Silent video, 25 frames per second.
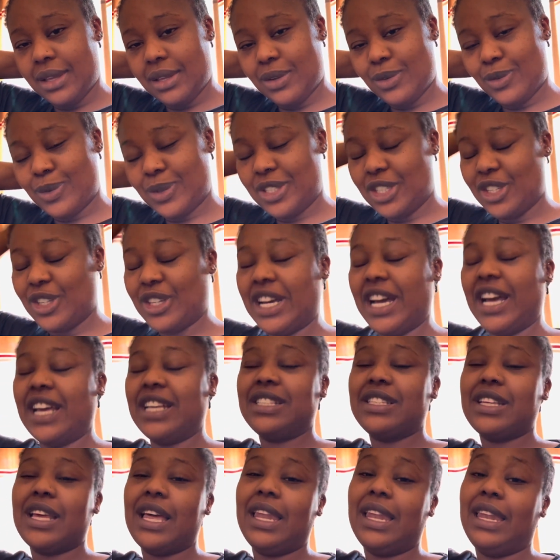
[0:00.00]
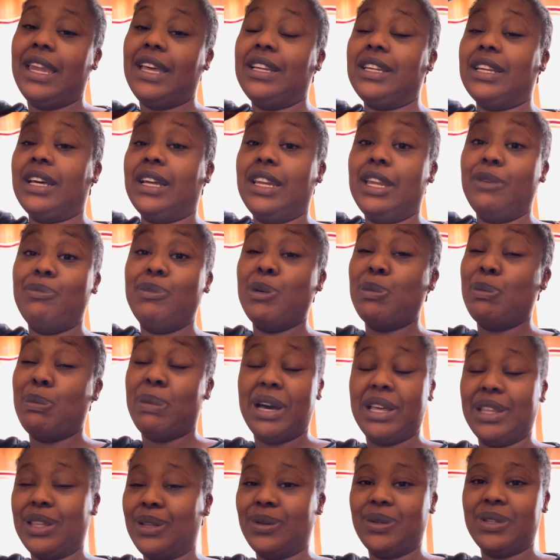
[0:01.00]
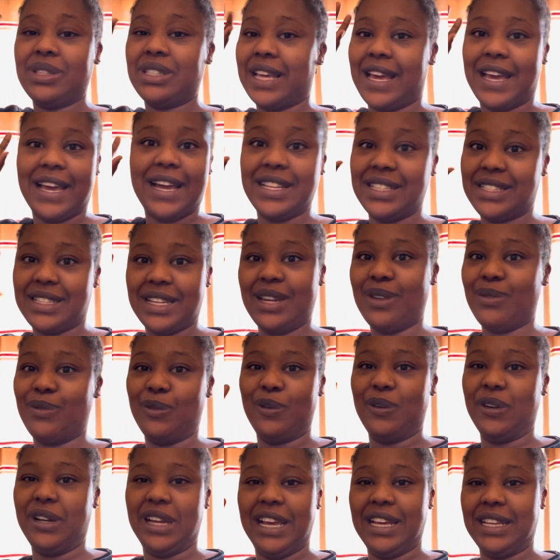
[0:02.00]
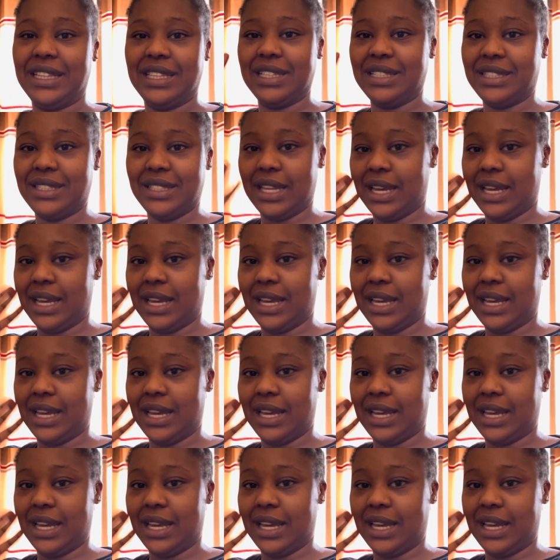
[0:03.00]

We'll see you guys later. Let me bath because I can't start a vlog like this.